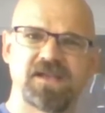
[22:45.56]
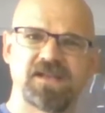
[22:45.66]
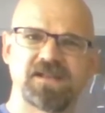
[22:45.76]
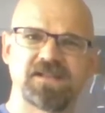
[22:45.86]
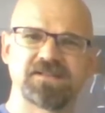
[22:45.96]

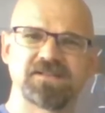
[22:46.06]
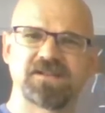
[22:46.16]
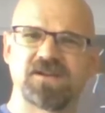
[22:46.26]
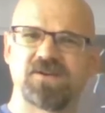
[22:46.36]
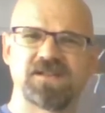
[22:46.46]

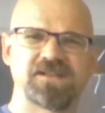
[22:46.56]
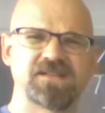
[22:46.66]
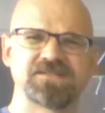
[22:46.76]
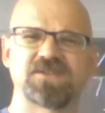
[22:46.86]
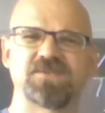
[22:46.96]

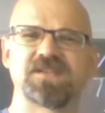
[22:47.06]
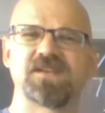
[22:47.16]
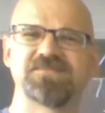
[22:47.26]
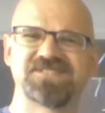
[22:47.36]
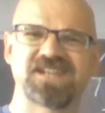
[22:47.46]
And so the
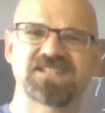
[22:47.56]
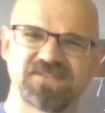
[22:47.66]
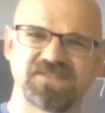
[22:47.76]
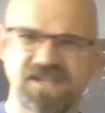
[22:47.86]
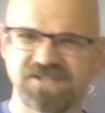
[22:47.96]

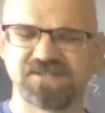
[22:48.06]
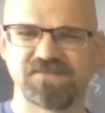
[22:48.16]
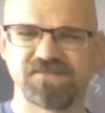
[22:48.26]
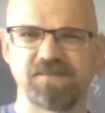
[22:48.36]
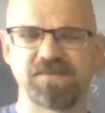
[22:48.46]
objectification
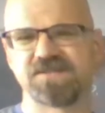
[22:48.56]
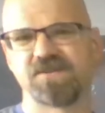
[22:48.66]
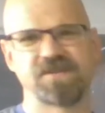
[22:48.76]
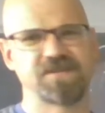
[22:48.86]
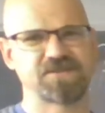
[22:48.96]
of women,
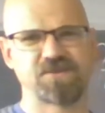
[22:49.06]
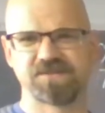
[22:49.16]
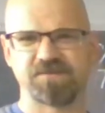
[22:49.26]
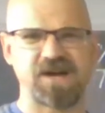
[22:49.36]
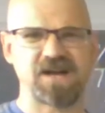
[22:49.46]
so that this
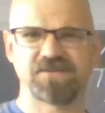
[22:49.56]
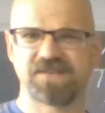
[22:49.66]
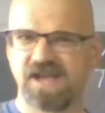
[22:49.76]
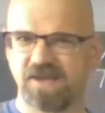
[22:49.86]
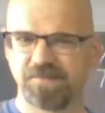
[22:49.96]
whole debacle
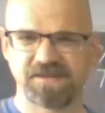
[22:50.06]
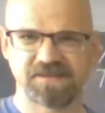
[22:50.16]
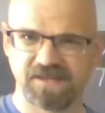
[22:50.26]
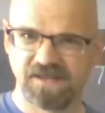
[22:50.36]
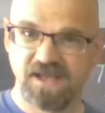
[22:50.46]
that happened at
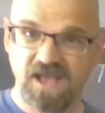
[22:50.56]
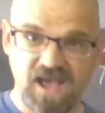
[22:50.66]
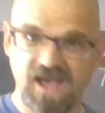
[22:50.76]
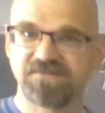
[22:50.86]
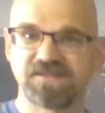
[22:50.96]
the
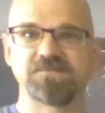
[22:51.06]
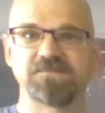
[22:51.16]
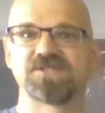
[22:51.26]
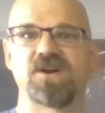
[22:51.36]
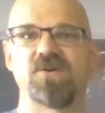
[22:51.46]
halftime
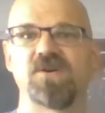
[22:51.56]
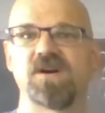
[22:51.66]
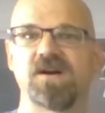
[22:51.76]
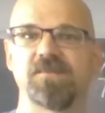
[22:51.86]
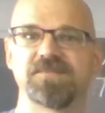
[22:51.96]
show
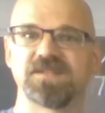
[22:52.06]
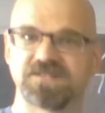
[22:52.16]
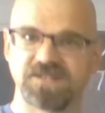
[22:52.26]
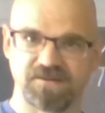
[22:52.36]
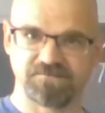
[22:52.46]

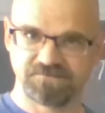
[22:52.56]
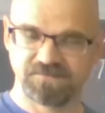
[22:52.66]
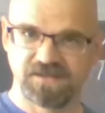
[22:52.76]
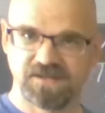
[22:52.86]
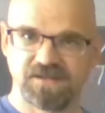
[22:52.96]
this year
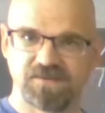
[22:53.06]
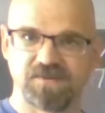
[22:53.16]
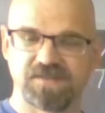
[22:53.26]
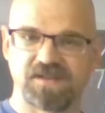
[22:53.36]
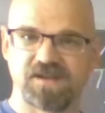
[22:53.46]

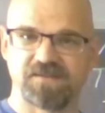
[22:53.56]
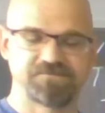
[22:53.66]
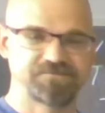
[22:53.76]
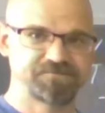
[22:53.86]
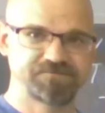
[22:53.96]
with
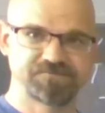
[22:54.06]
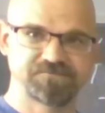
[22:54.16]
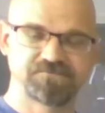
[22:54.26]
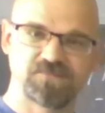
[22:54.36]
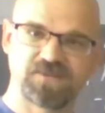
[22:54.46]

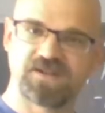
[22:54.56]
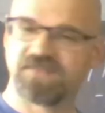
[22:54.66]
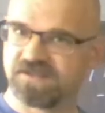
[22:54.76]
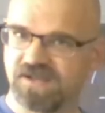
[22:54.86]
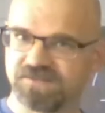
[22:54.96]

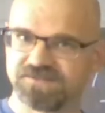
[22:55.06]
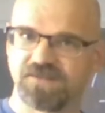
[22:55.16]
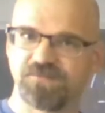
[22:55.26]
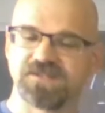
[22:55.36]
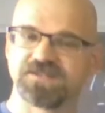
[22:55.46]
whatever that gal's
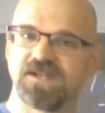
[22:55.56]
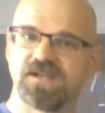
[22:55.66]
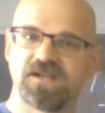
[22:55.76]
name was,